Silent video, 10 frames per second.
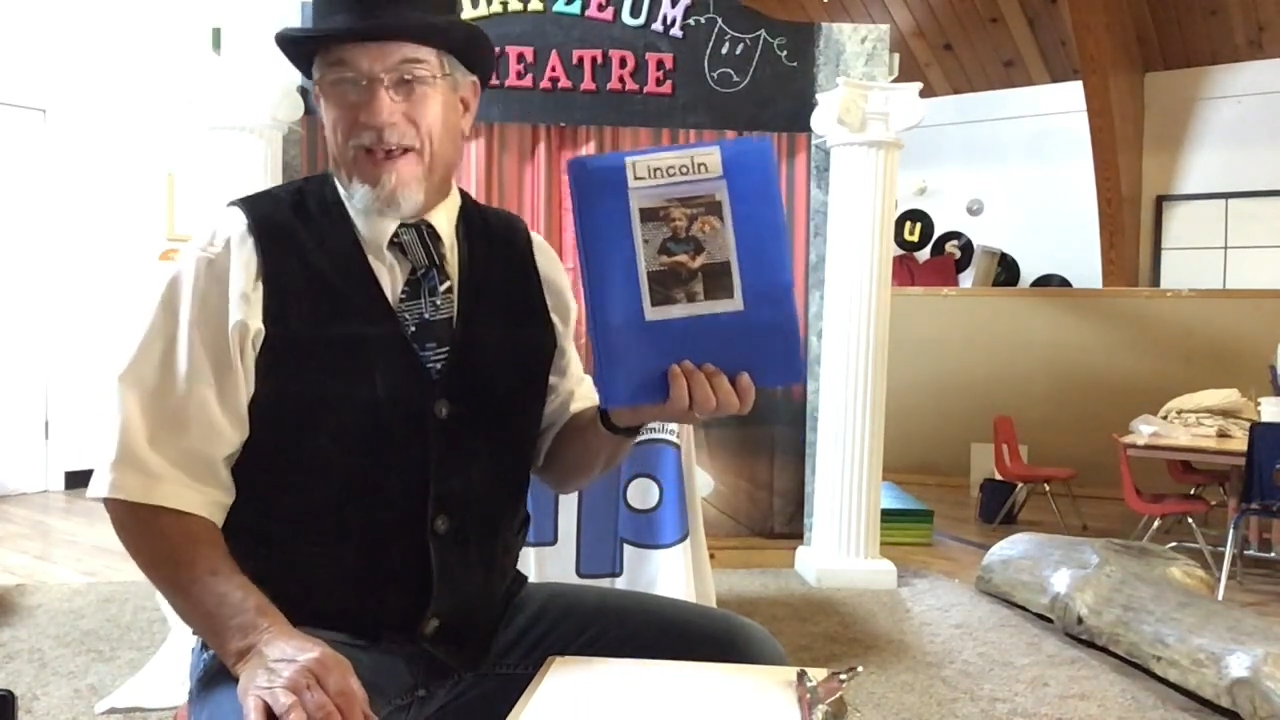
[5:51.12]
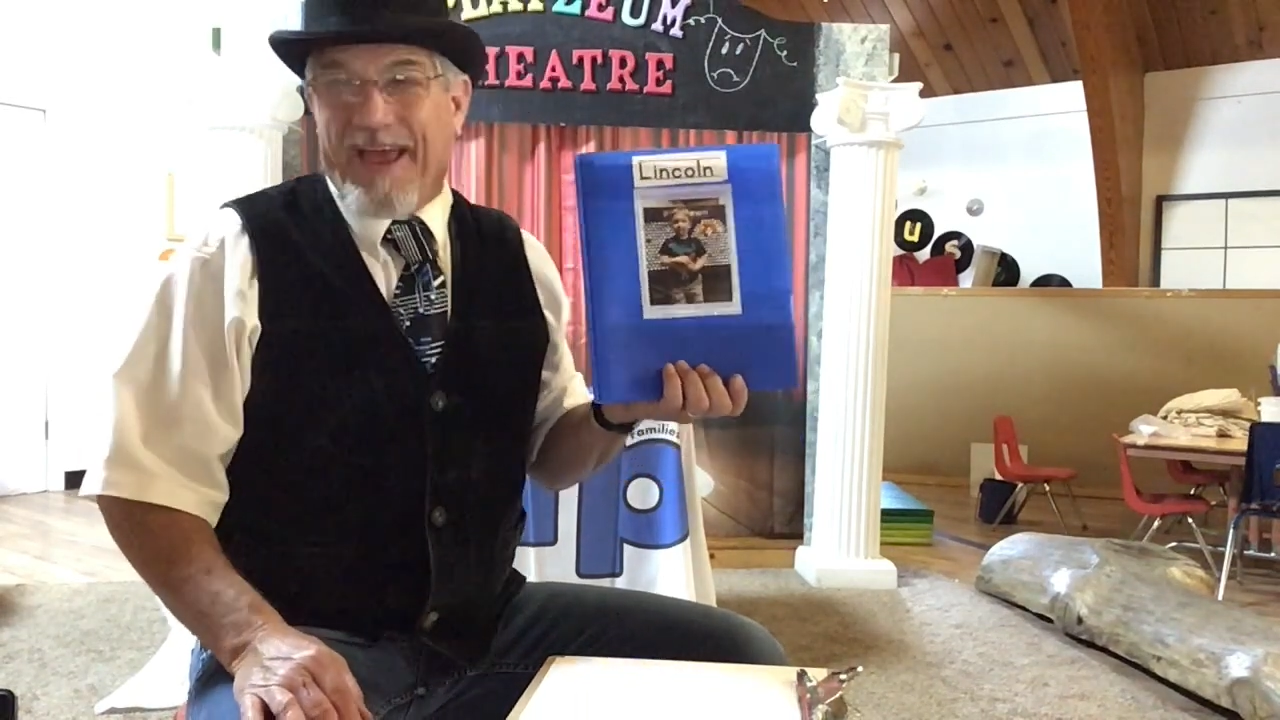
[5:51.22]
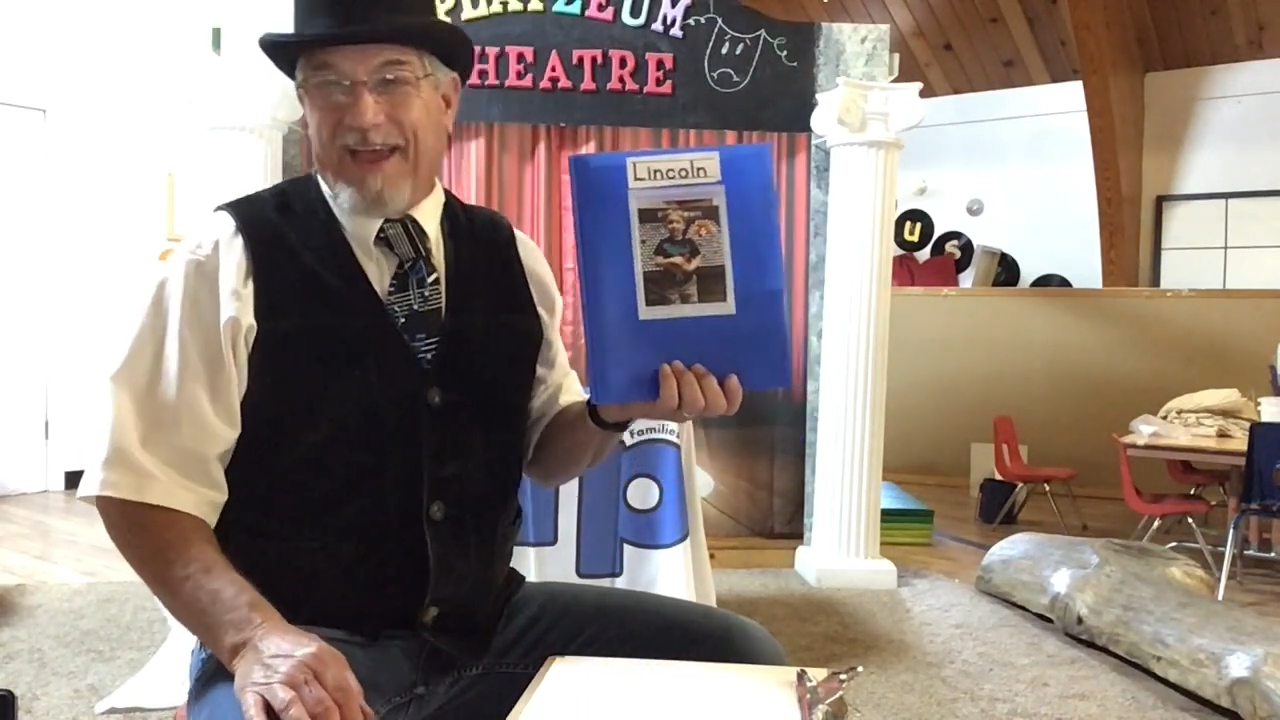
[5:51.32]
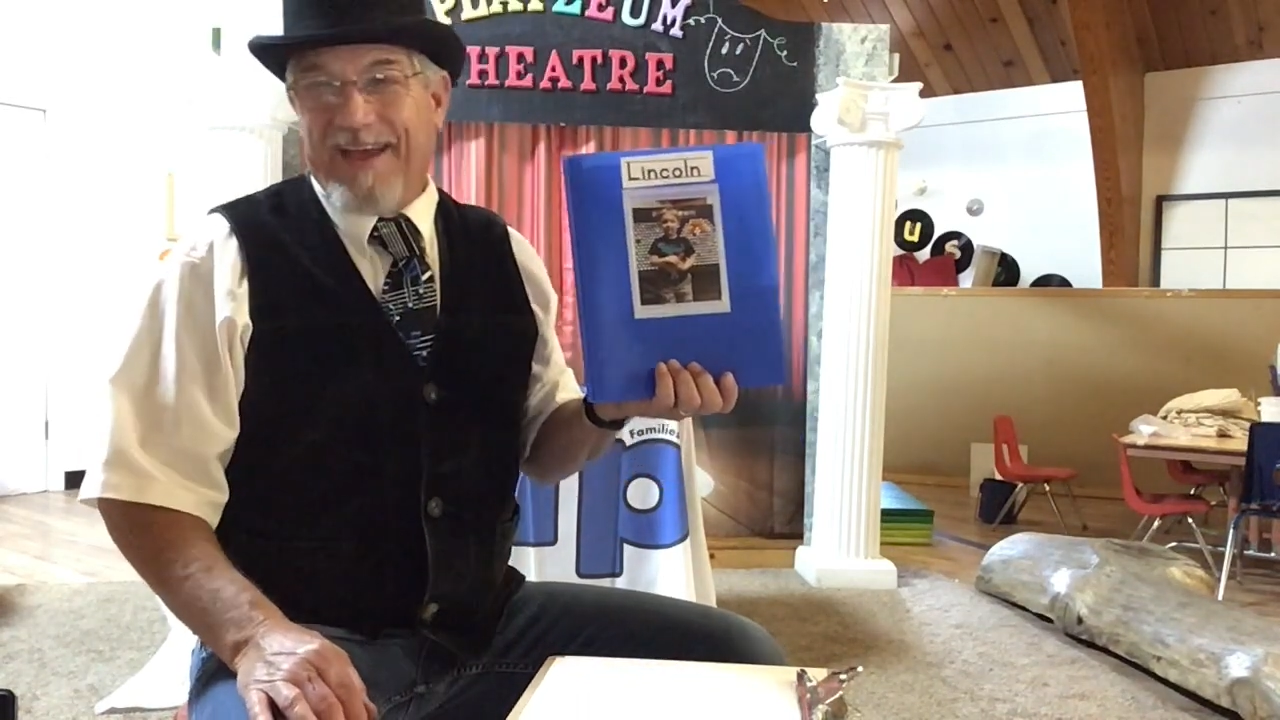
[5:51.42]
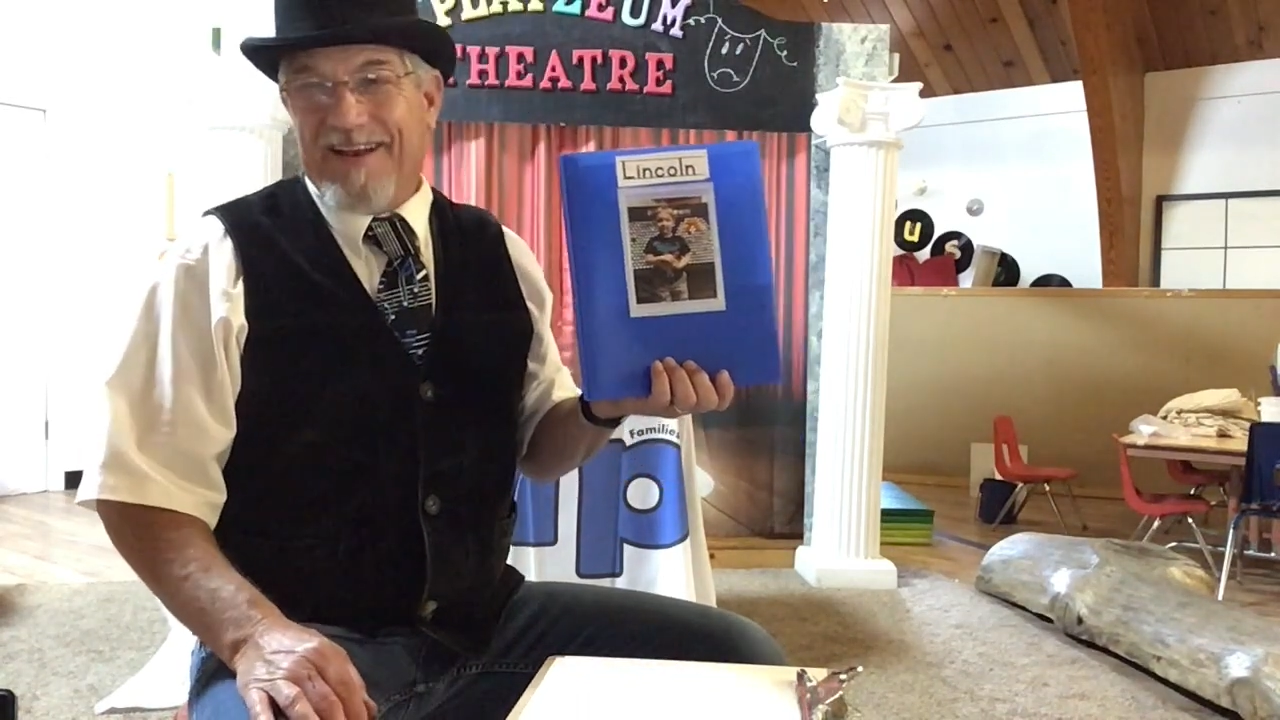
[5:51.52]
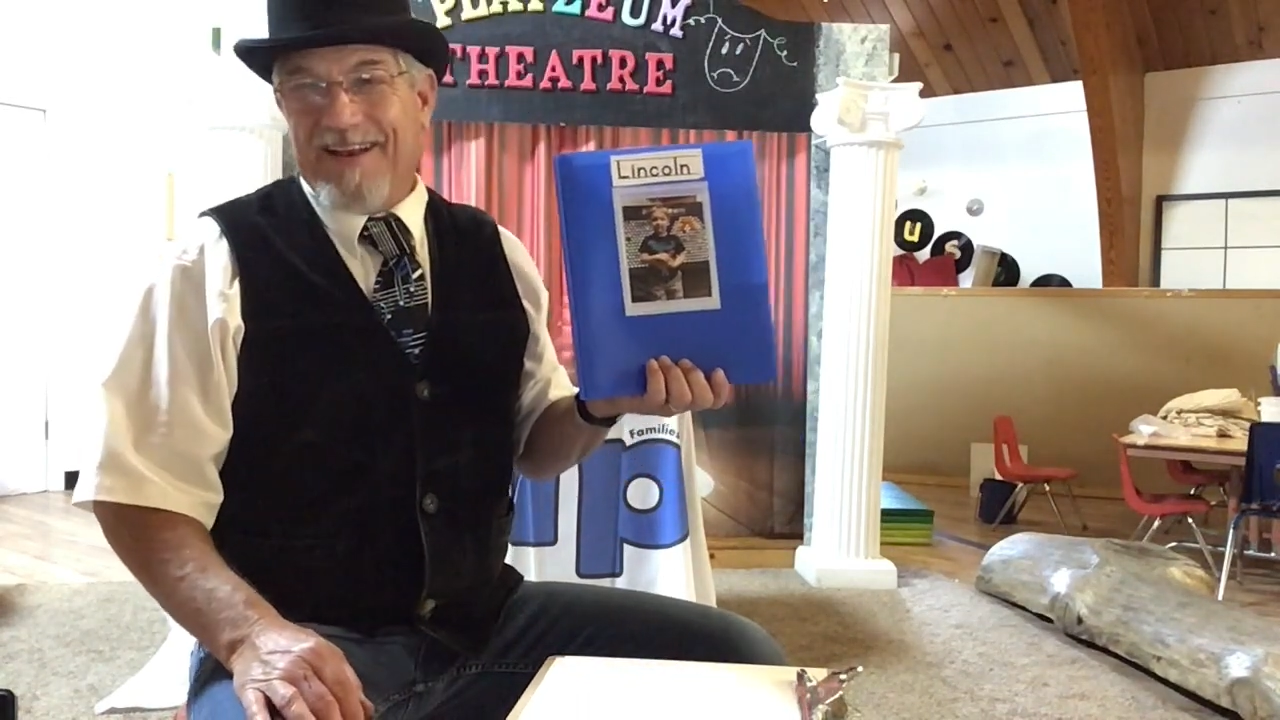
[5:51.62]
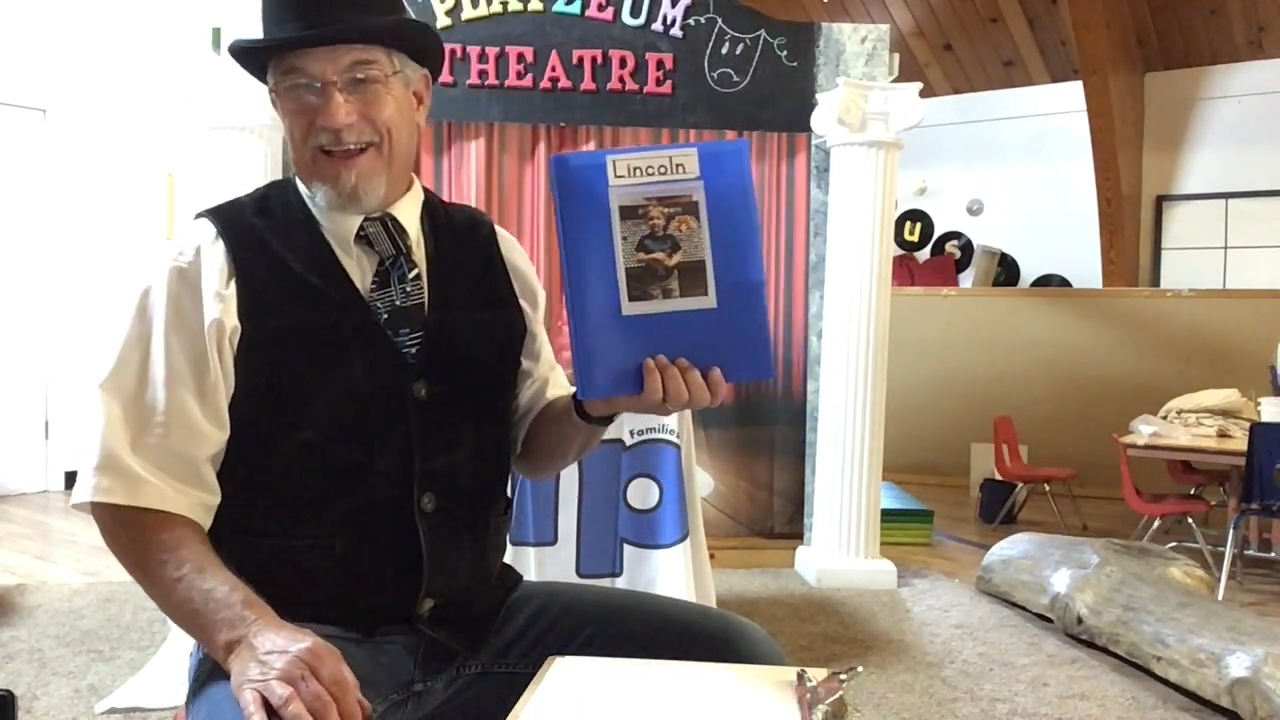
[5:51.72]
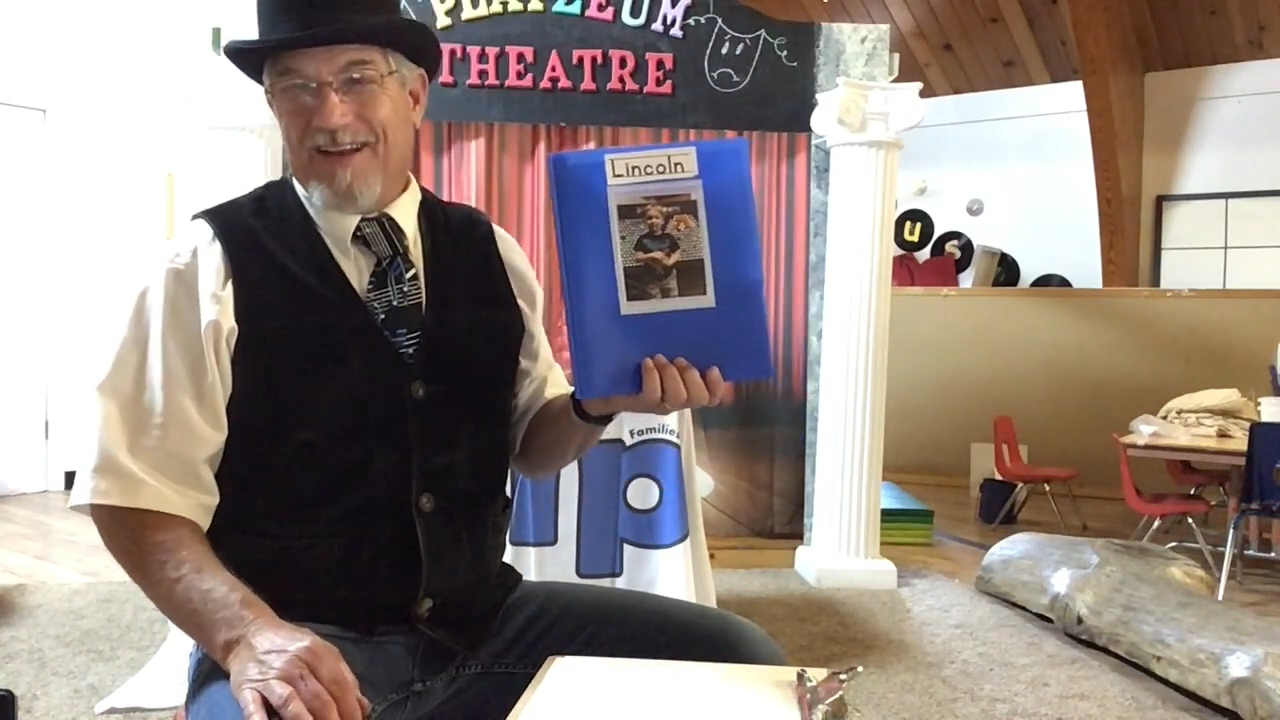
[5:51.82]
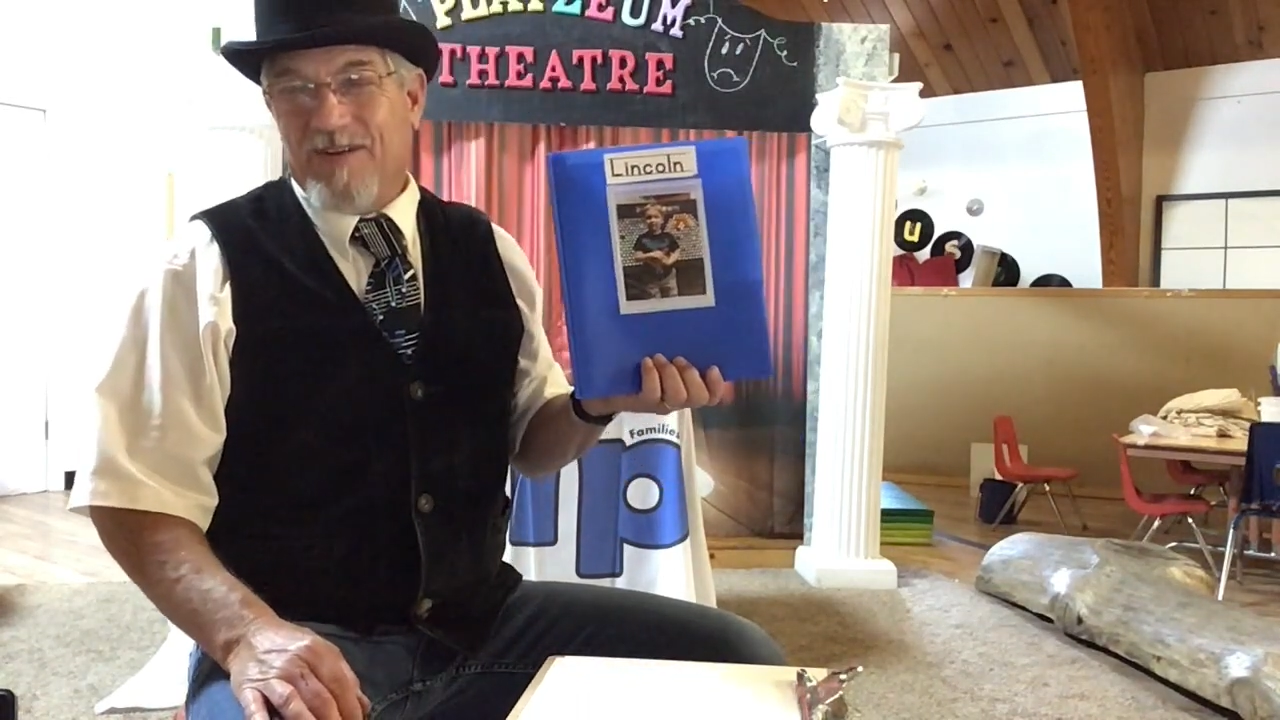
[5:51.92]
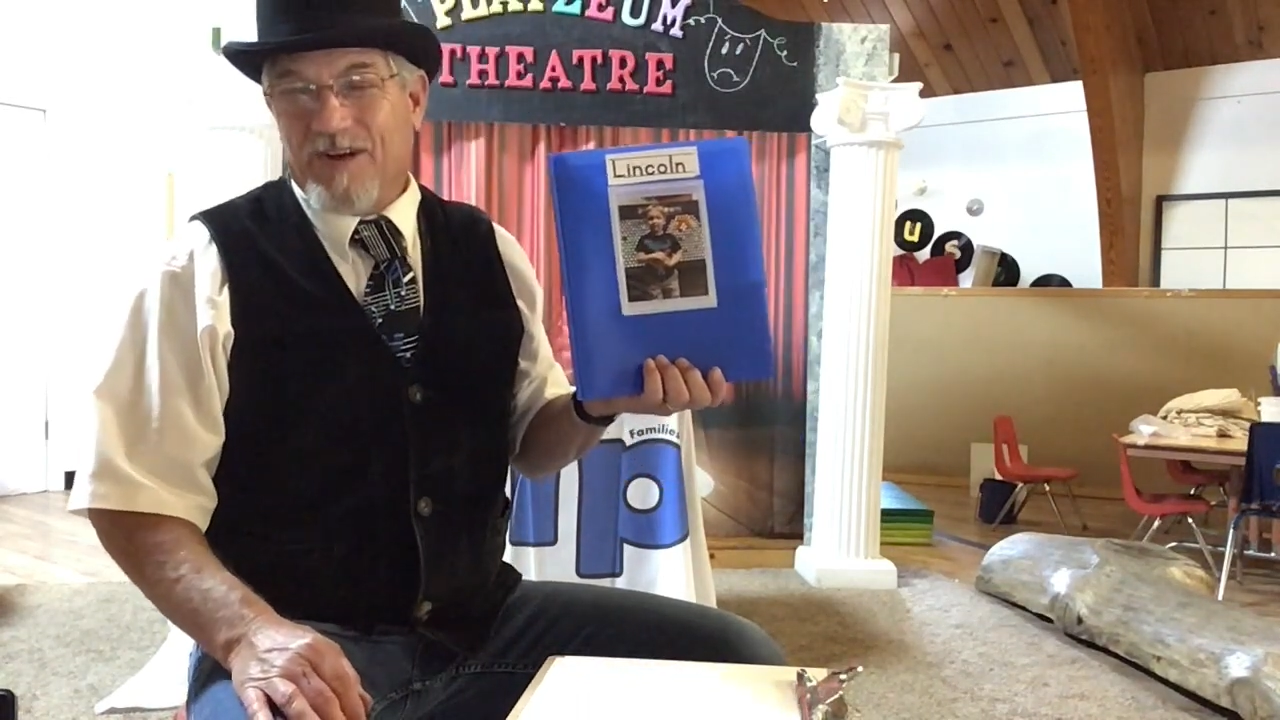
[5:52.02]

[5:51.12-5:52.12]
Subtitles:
And